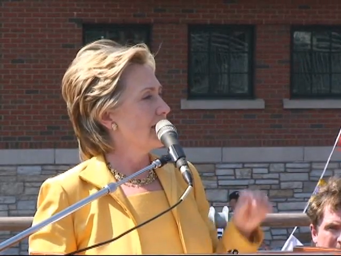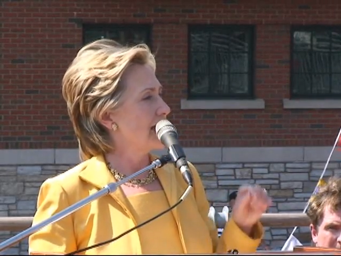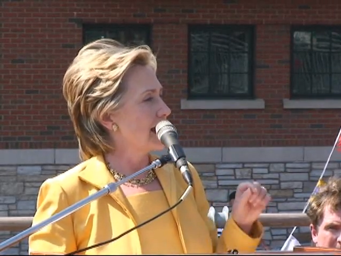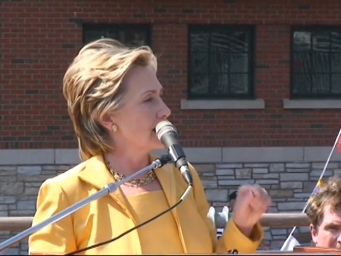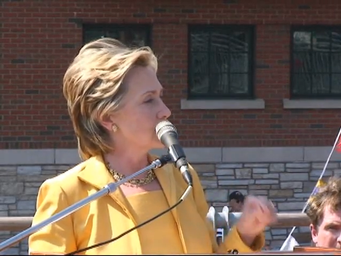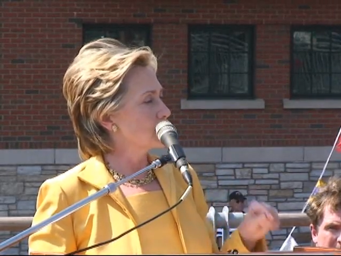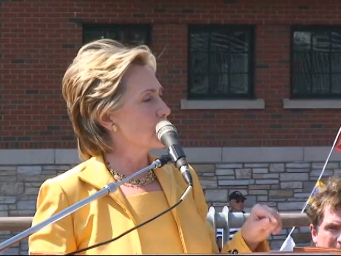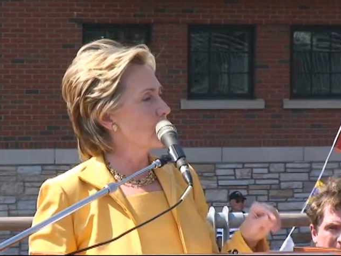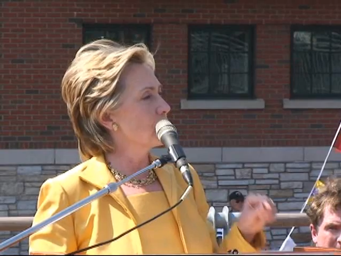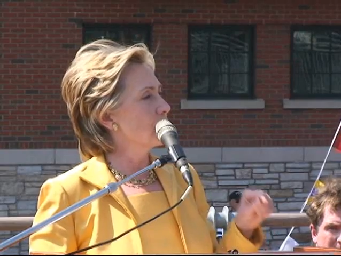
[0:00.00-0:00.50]

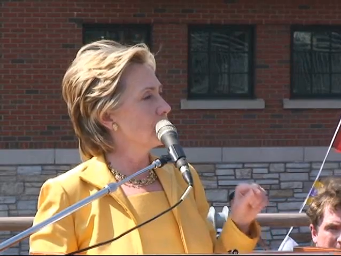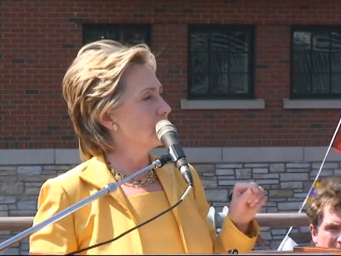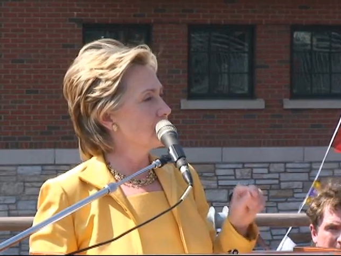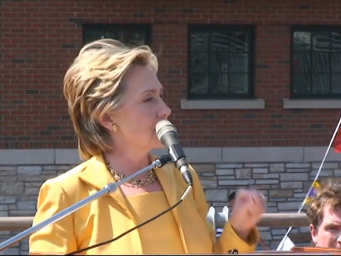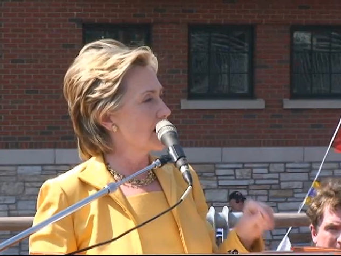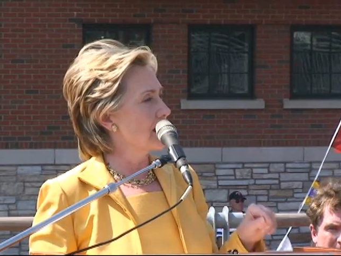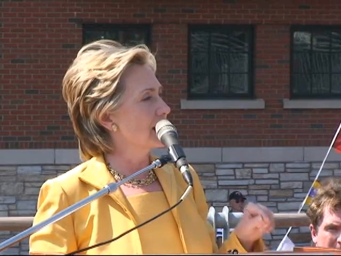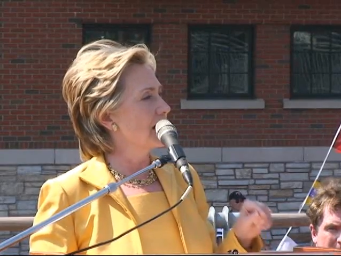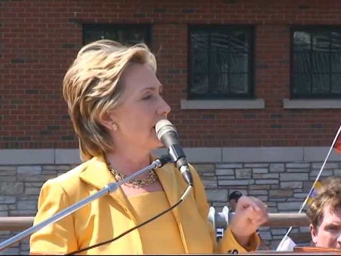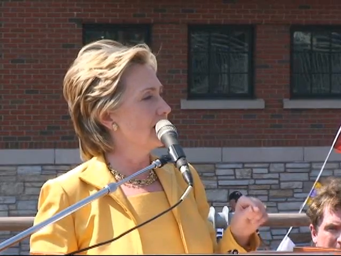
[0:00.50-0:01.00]
That's what
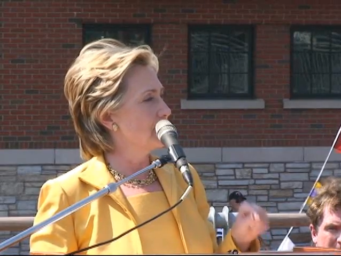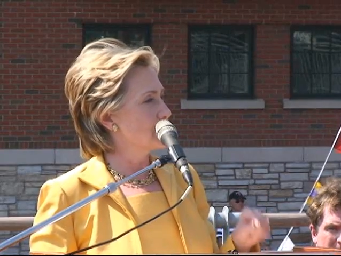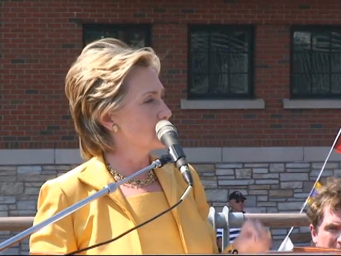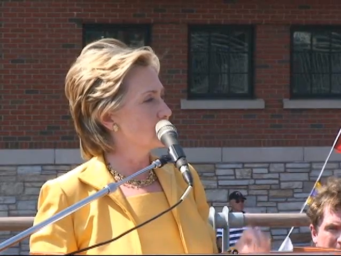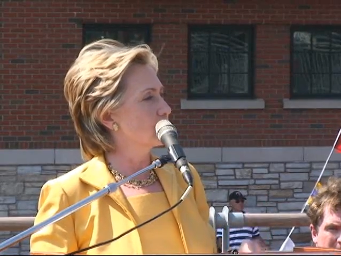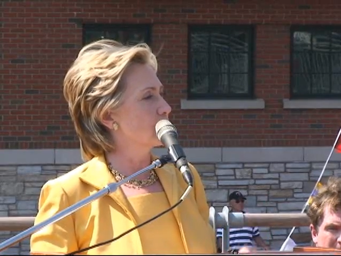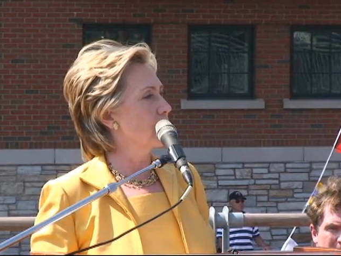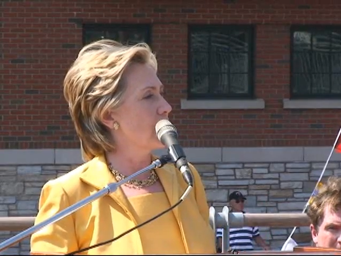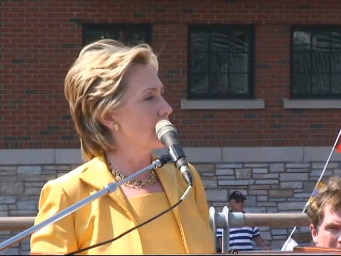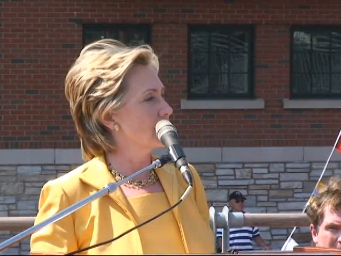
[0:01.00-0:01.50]
we've done on
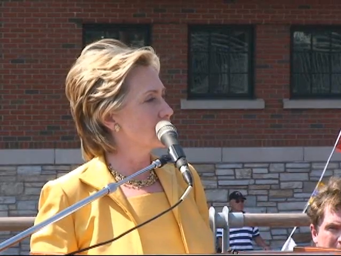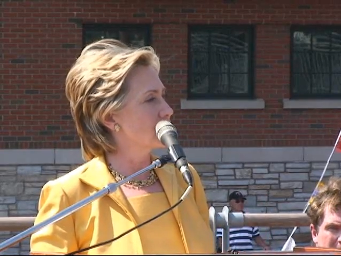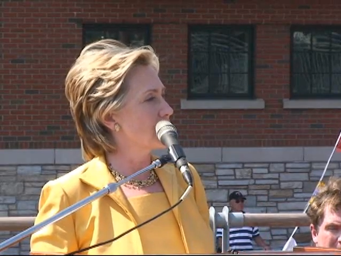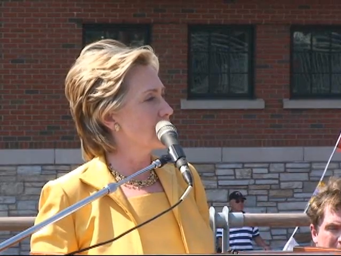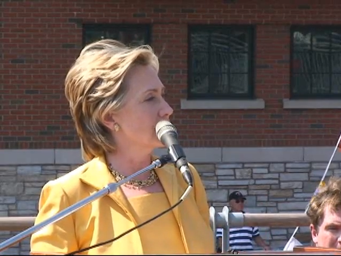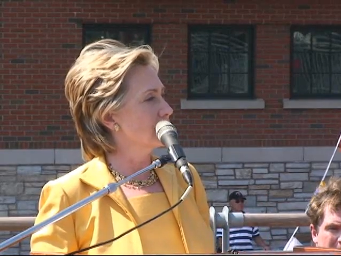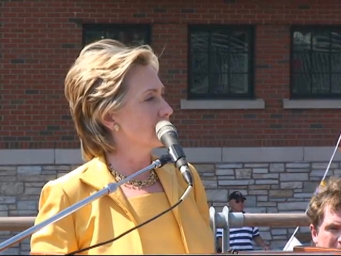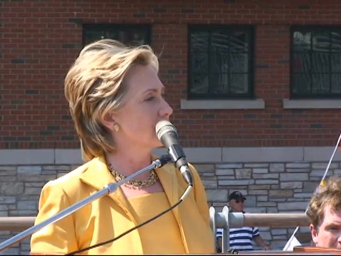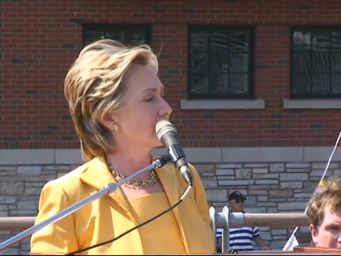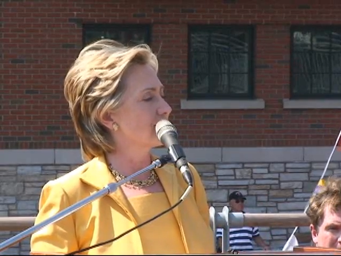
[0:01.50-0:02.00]
this
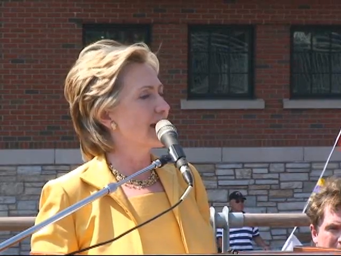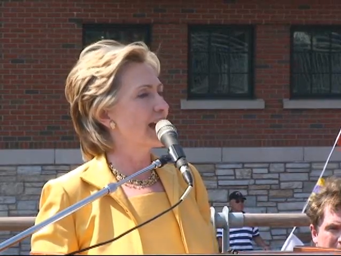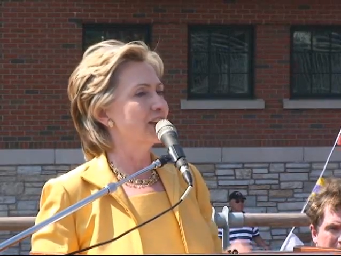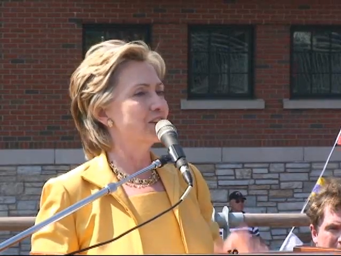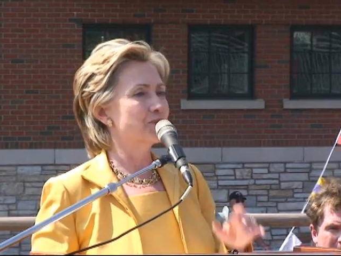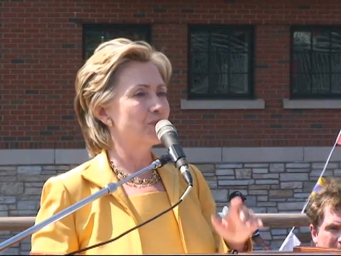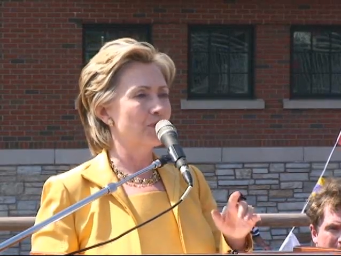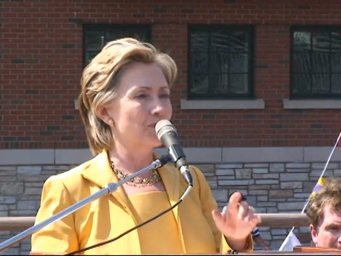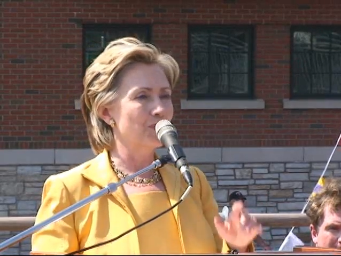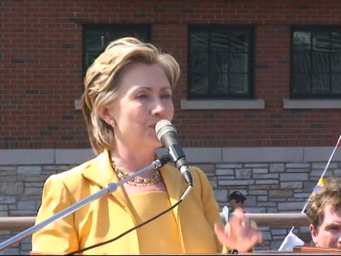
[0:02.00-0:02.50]
project.
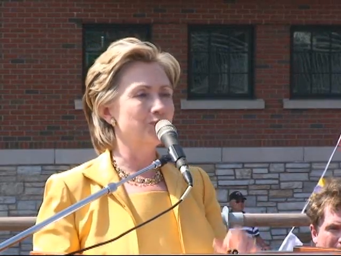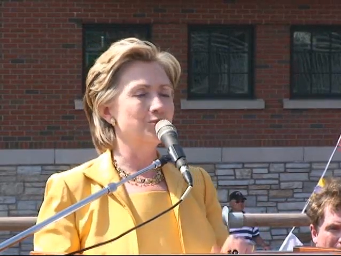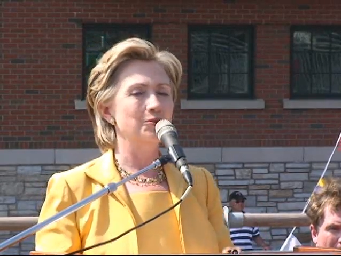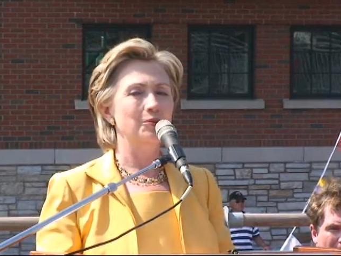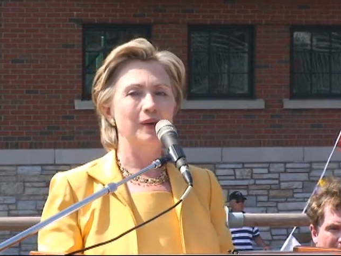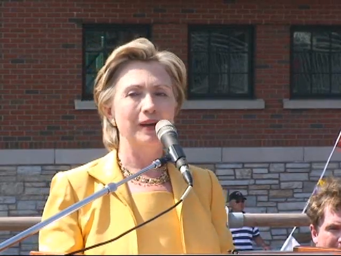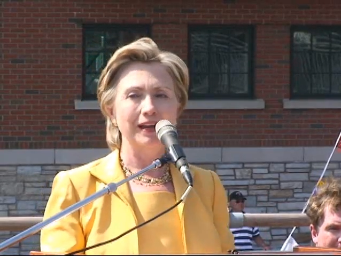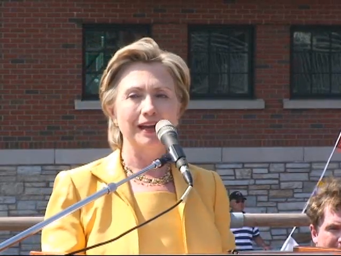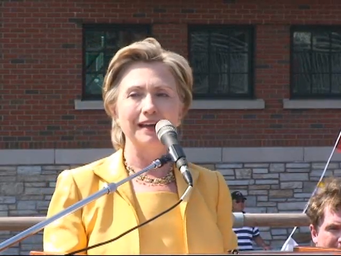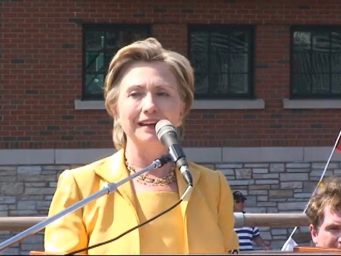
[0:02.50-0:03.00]
That's what we're
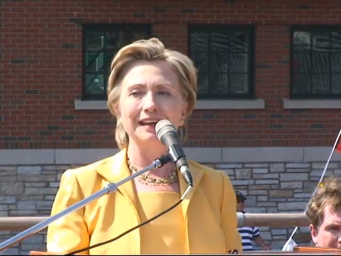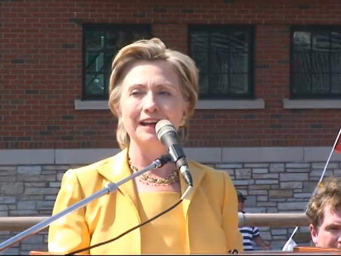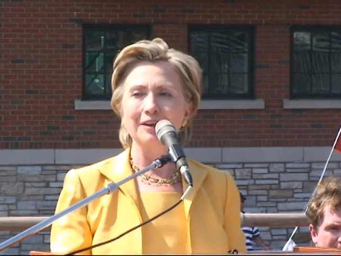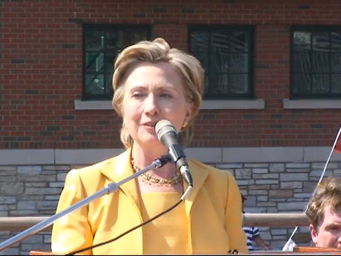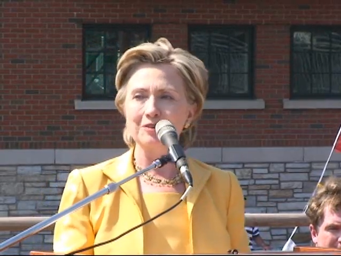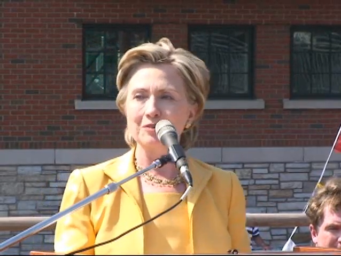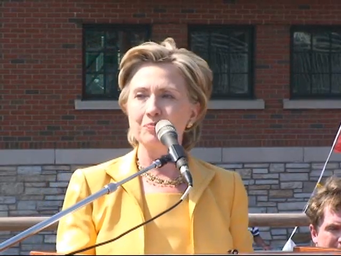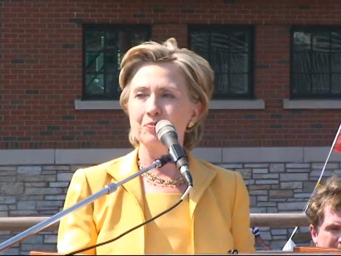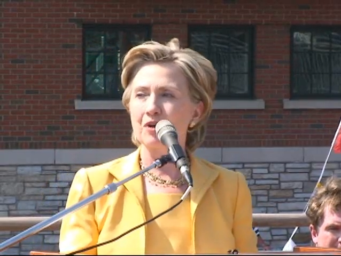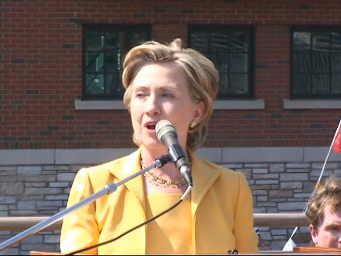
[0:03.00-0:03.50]
doing on
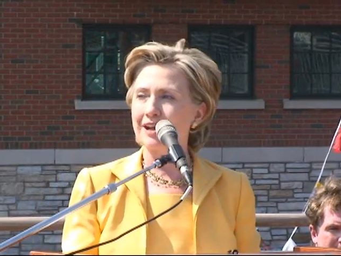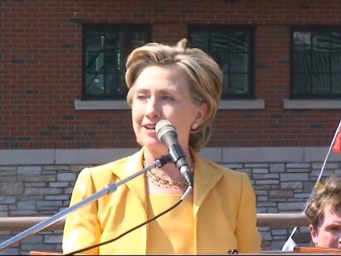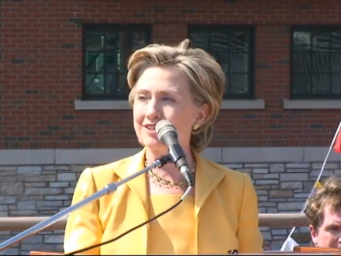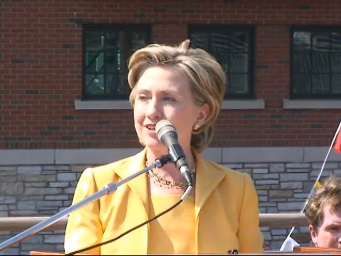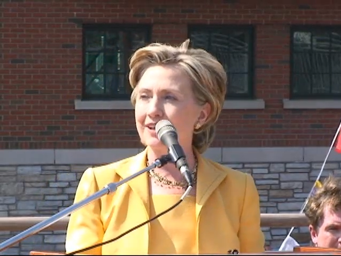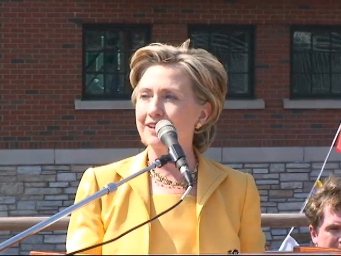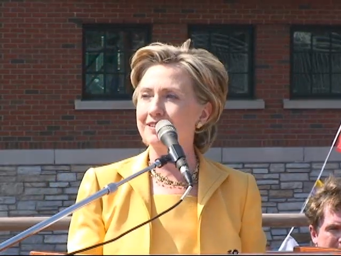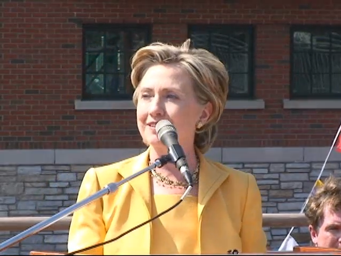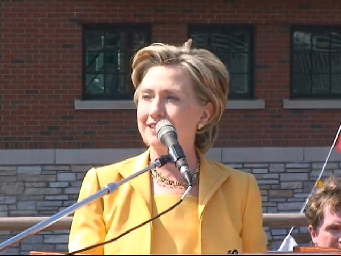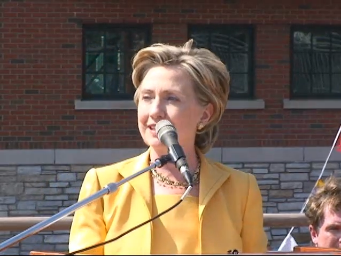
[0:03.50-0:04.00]
other
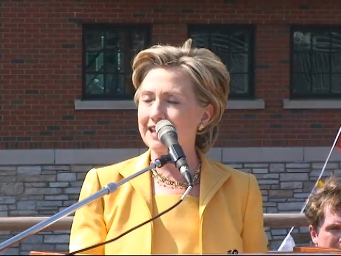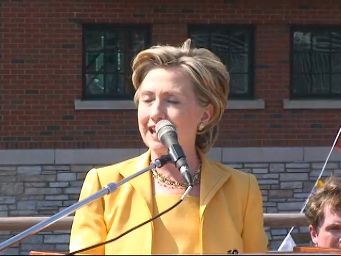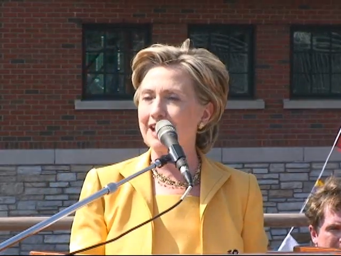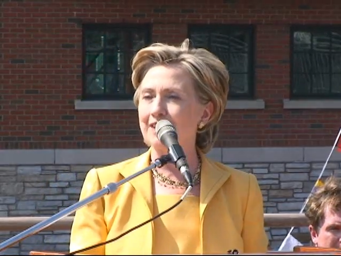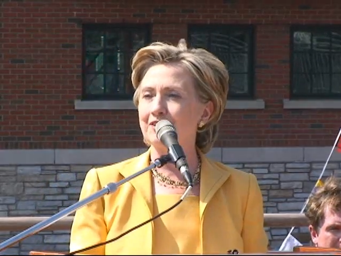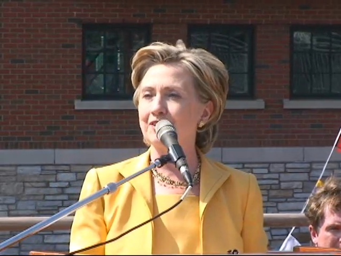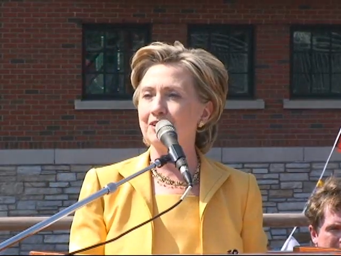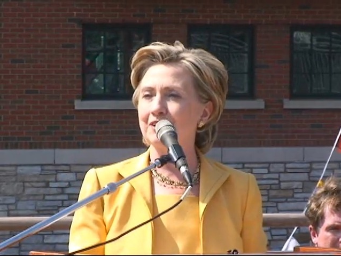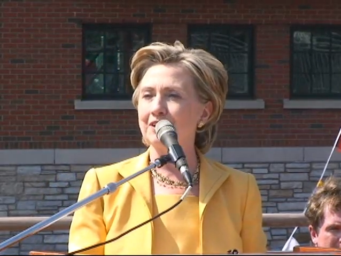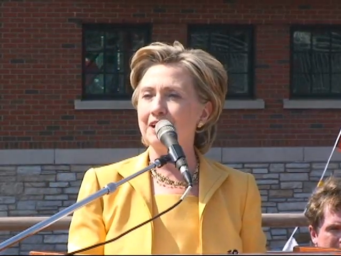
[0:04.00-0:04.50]
projects
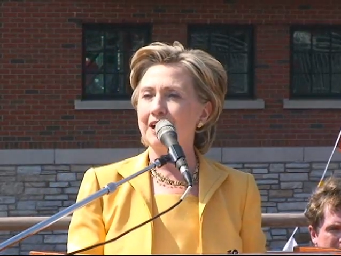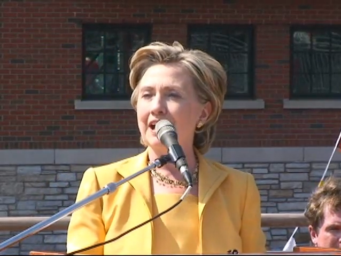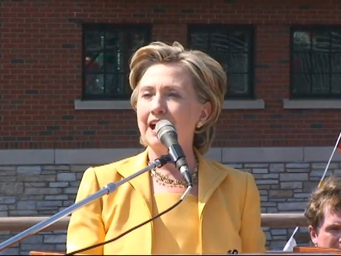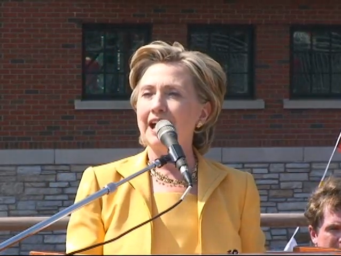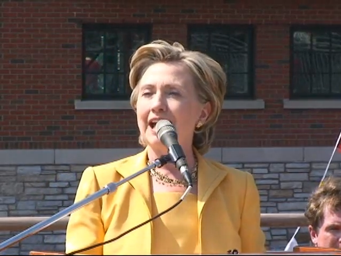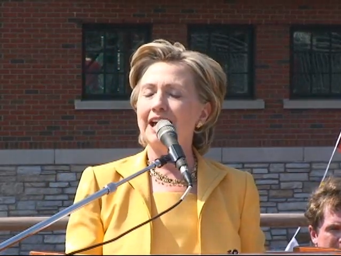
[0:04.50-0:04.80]
together.